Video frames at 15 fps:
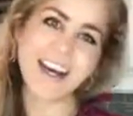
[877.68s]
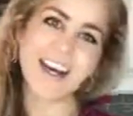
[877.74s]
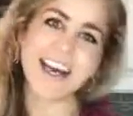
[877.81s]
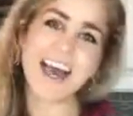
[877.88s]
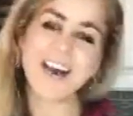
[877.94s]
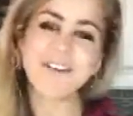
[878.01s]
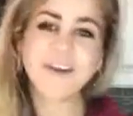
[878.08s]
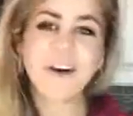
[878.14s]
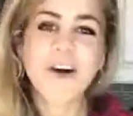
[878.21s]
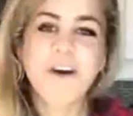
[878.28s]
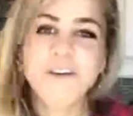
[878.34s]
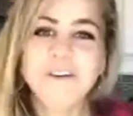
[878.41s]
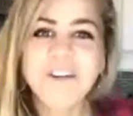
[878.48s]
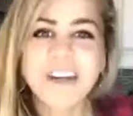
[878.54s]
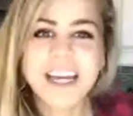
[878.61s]
Okay, well,
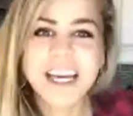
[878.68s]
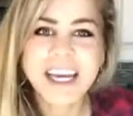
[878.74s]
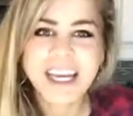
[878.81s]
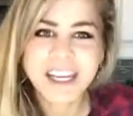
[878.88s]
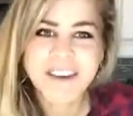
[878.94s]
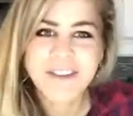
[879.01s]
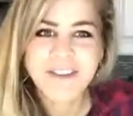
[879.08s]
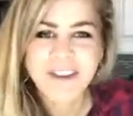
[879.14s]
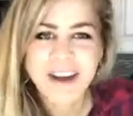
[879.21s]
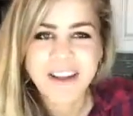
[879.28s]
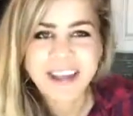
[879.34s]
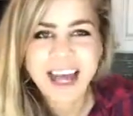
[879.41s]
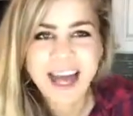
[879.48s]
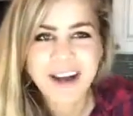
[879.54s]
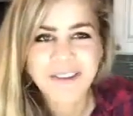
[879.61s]
hopefully you
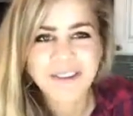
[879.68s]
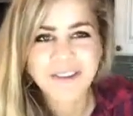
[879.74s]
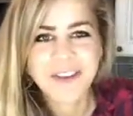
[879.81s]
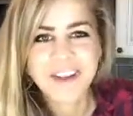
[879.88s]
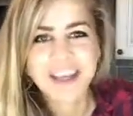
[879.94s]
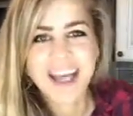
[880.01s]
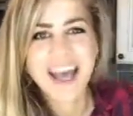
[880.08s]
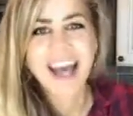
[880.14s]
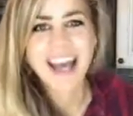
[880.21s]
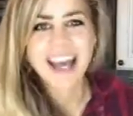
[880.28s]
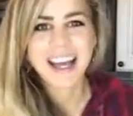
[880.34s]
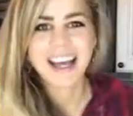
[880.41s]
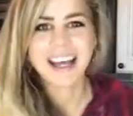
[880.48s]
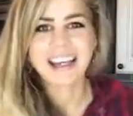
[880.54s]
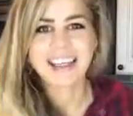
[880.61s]
found that helpful,
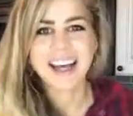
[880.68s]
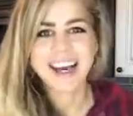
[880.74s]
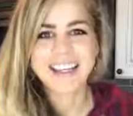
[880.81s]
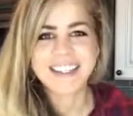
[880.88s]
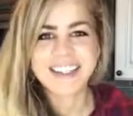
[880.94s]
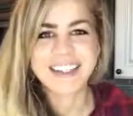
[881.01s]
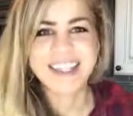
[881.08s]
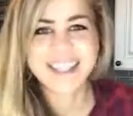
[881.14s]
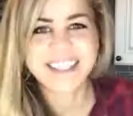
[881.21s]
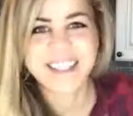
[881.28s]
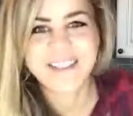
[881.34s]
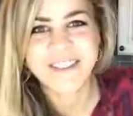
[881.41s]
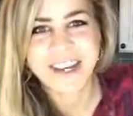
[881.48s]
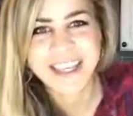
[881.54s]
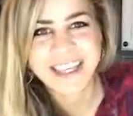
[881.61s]
and I see that
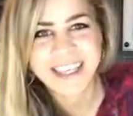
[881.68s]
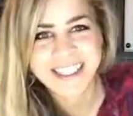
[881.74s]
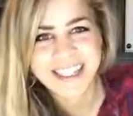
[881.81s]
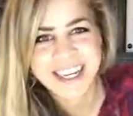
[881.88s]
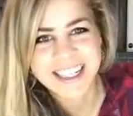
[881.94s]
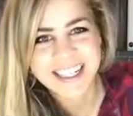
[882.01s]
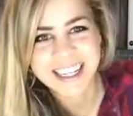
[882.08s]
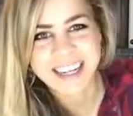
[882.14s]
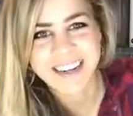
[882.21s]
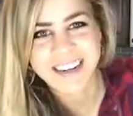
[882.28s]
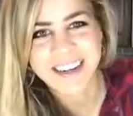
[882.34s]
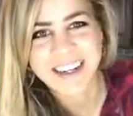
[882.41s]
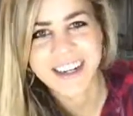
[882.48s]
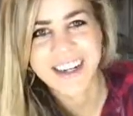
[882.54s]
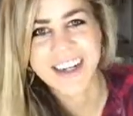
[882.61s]
Samantha and Jessica are
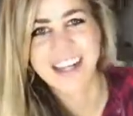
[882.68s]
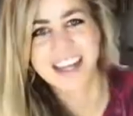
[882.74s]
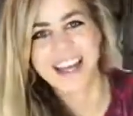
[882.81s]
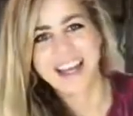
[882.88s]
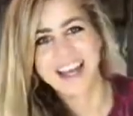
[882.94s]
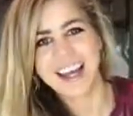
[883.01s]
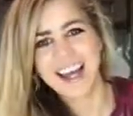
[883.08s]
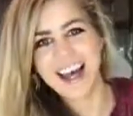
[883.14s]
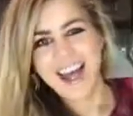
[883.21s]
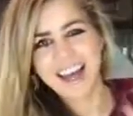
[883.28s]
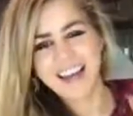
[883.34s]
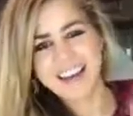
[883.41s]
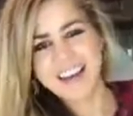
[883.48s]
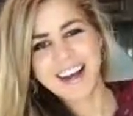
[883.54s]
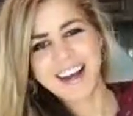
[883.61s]
in.
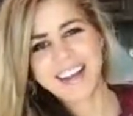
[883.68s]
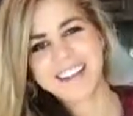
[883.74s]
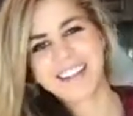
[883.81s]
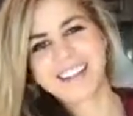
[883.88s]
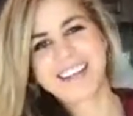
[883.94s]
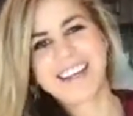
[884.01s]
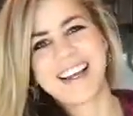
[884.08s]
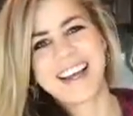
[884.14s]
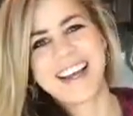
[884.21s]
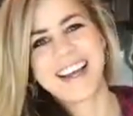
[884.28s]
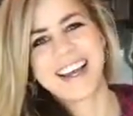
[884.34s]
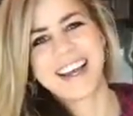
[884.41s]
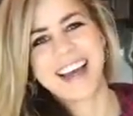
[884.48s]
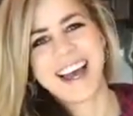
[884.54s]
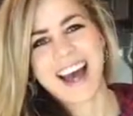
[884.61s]
Hi, you guys.
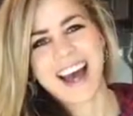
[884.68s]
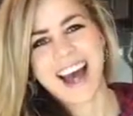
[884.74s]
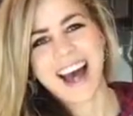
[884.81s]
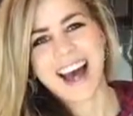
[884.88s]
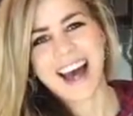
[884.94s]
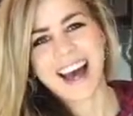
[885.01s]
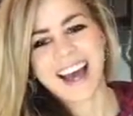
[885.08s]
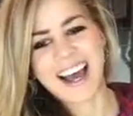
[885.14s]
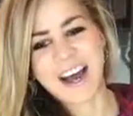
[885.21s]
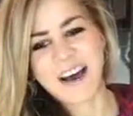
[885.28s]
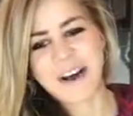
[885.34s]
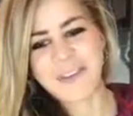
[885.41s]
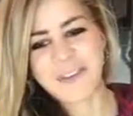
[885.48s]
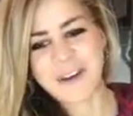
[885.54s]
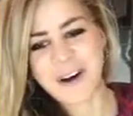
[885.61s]
I
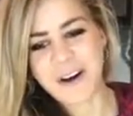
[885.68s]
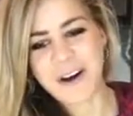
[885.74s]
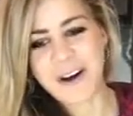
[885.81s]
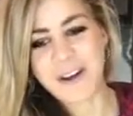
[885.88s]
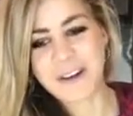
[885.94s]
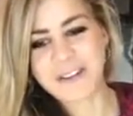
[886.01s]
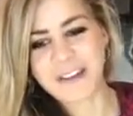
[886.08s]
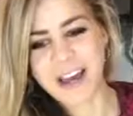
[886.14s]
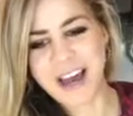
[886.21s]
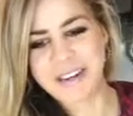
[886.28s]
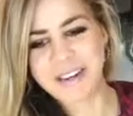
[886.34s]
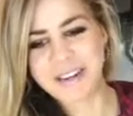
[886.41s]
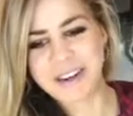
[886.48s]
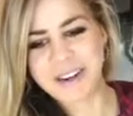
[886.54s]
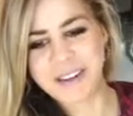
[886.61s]
hope all of you have
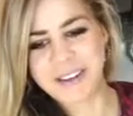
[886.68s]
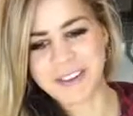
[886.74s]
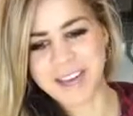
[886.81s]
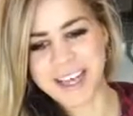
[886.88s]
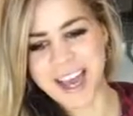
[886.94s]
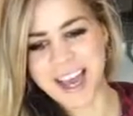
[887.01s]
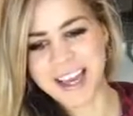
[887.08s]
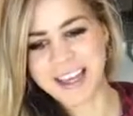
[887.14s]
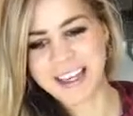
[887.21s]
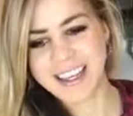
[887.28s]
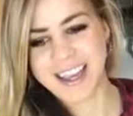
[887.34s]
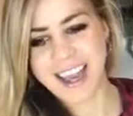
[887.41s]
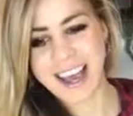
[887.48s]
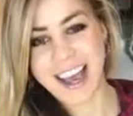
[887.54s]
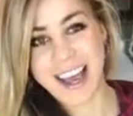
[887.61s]
a wonderful day,
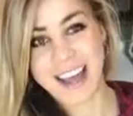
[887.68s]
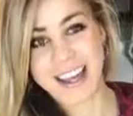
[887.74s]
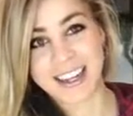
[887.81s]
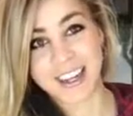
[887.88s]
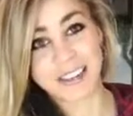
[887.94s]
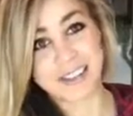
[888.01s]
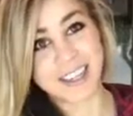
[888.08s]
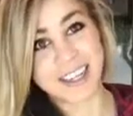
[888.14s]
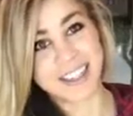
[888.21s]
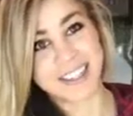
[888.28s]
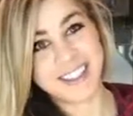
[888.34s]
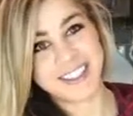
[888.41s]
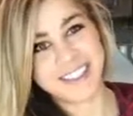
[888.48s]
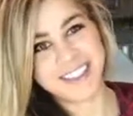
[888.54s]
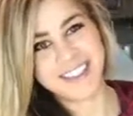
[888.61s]
and I'll talk
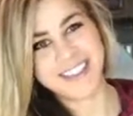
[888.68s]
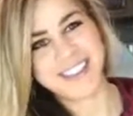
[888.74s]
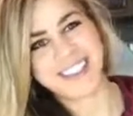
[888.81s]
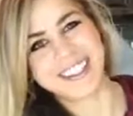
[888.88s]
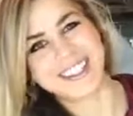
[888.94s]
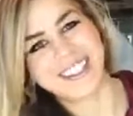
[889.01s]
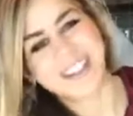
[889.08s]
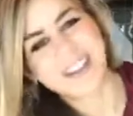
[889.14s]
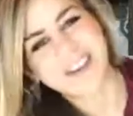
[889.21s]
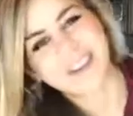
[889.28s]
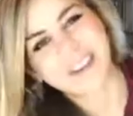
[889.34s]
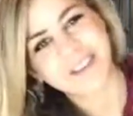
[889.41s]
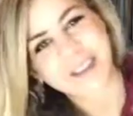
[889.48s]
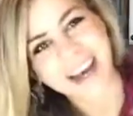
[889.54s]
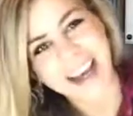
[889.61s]
to you soon.
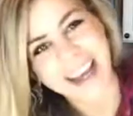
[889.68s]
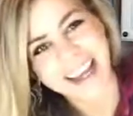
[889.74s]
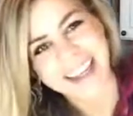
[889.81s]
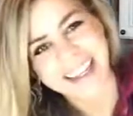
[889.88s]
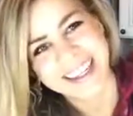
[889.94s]
Bye.